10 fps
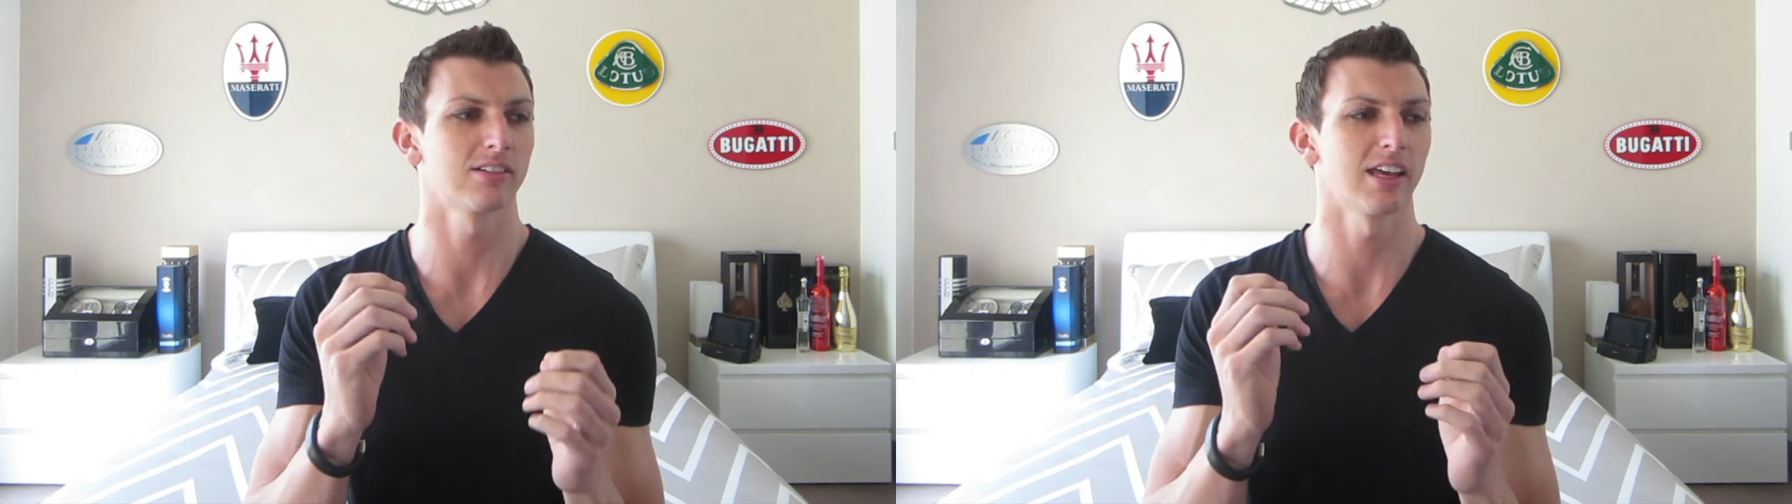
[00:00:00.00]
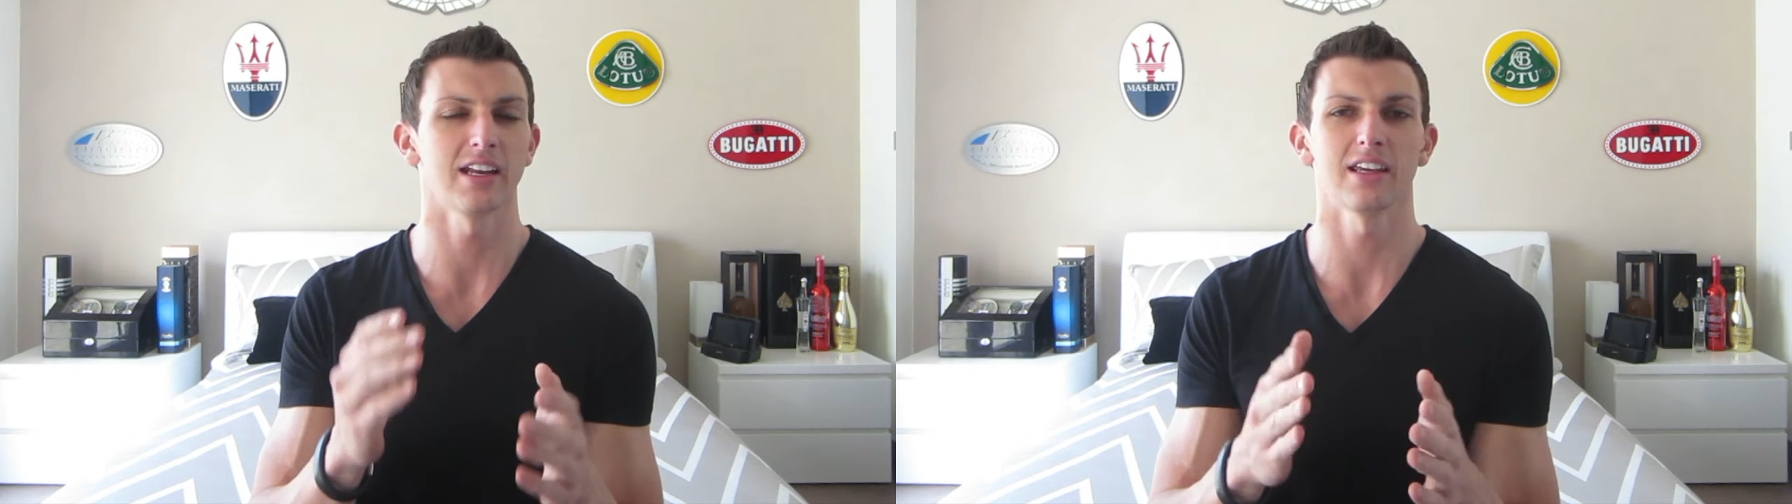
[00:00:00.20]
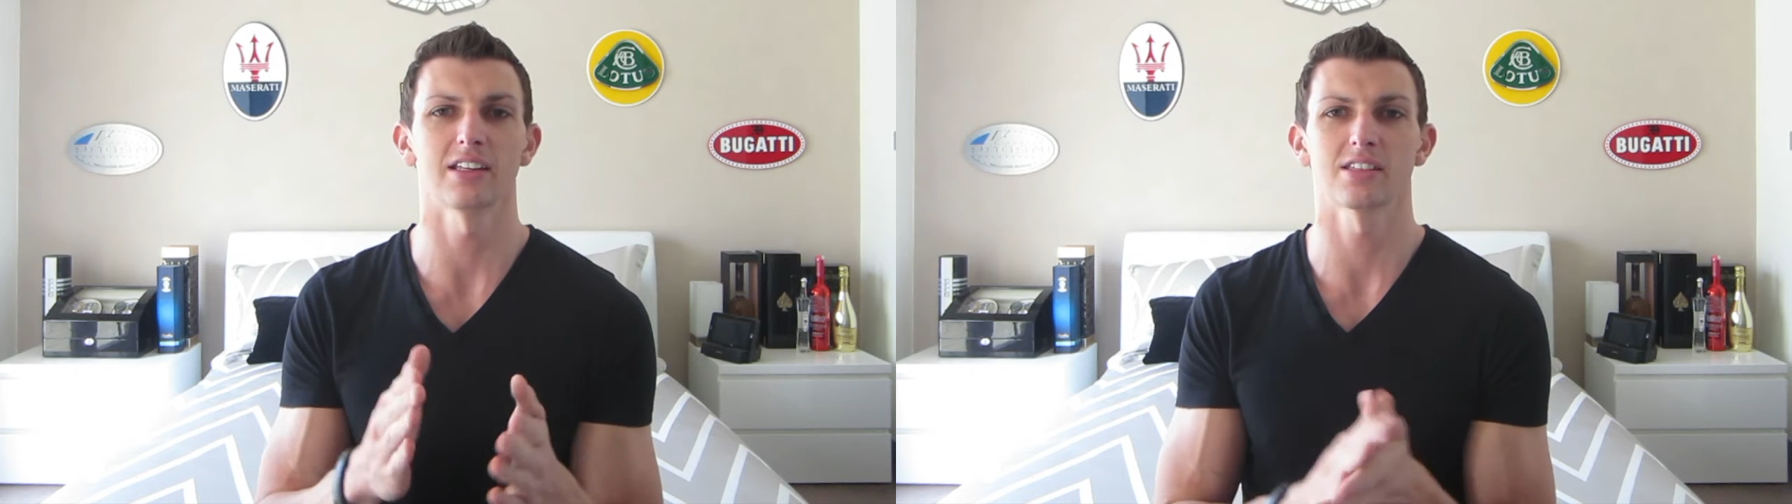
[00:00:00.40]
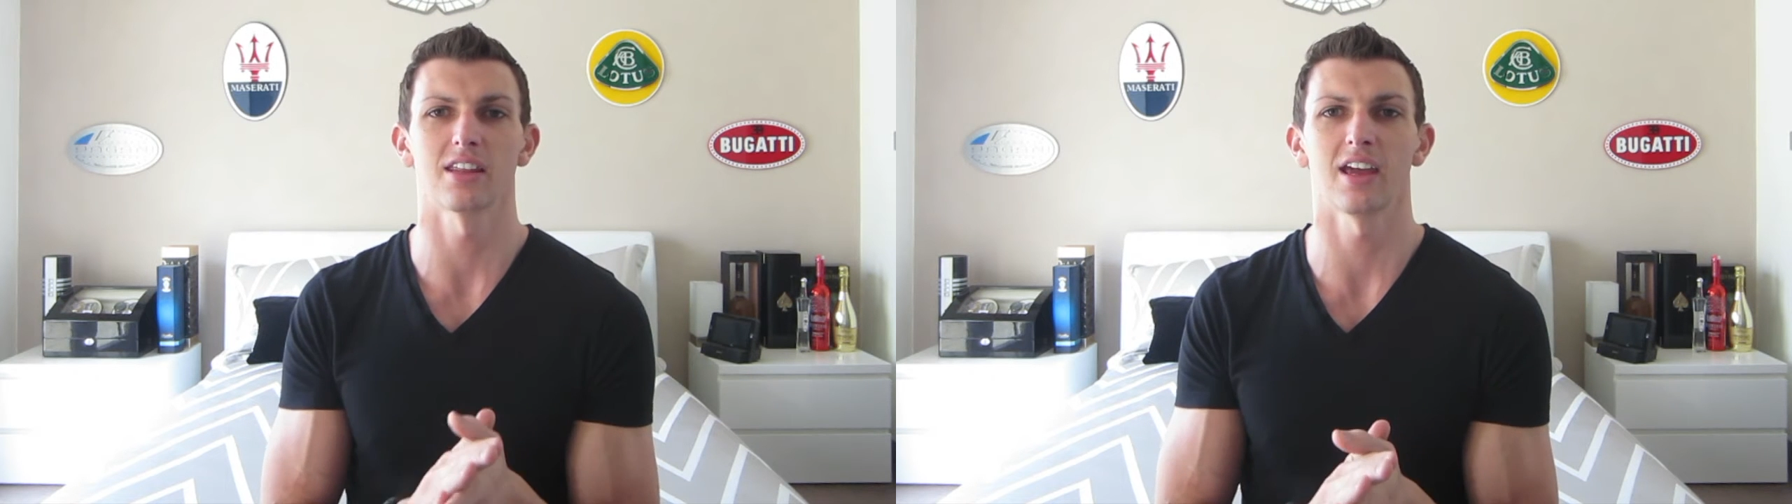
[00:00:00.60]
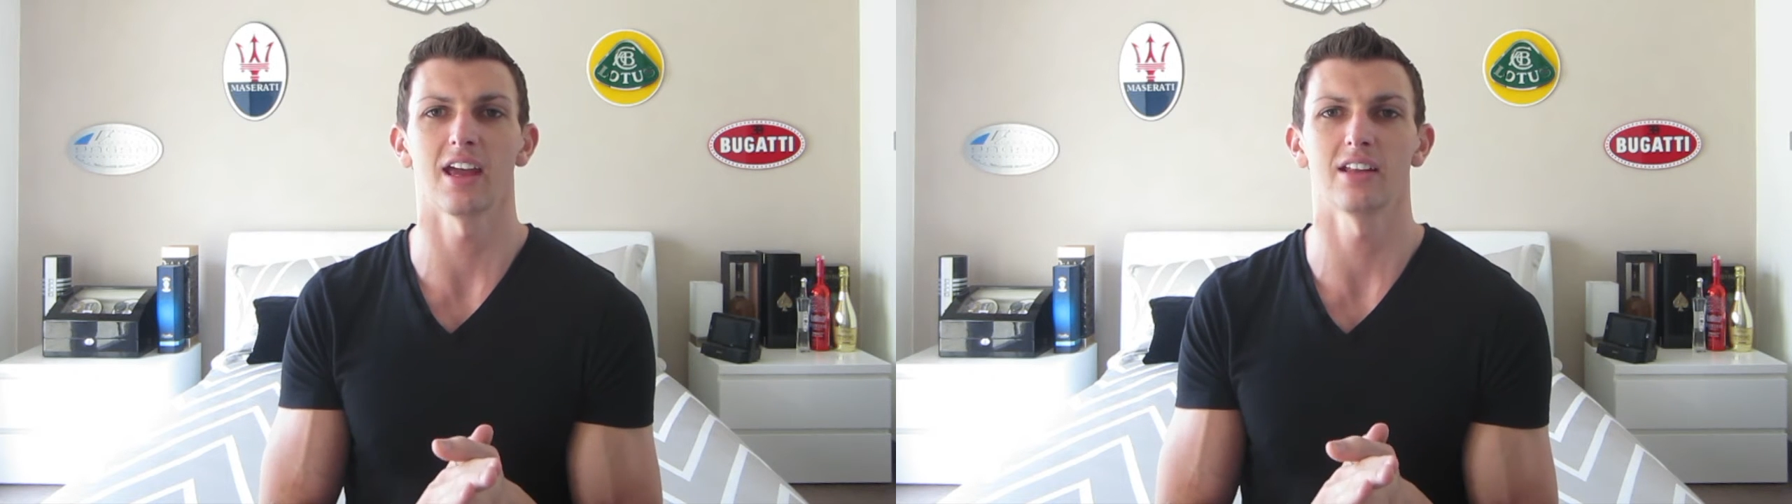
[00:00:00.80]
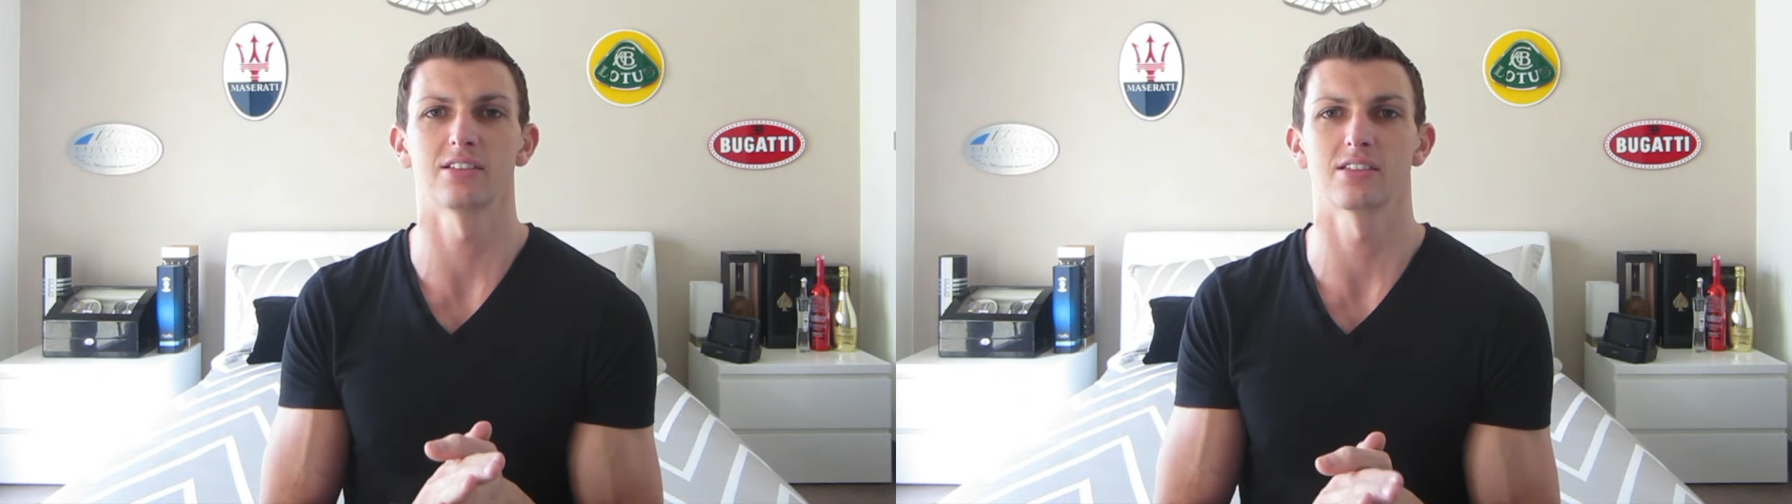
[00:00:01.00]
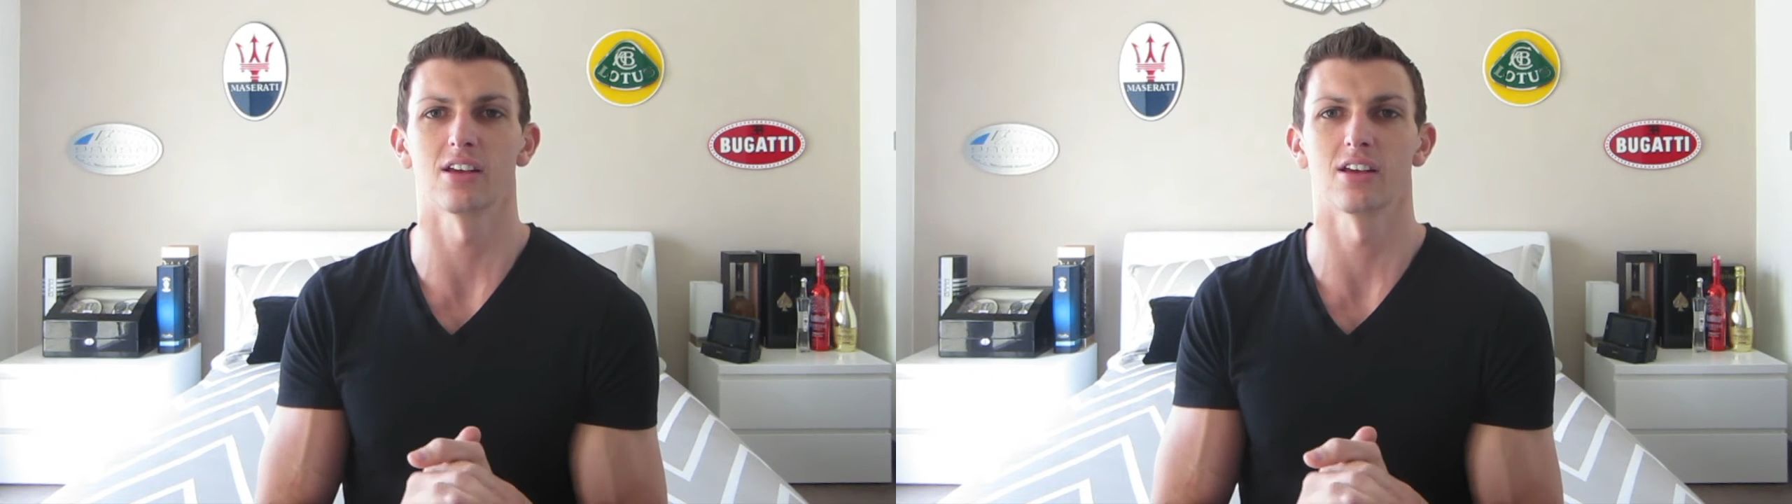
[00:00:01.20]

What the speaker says: getting into the heads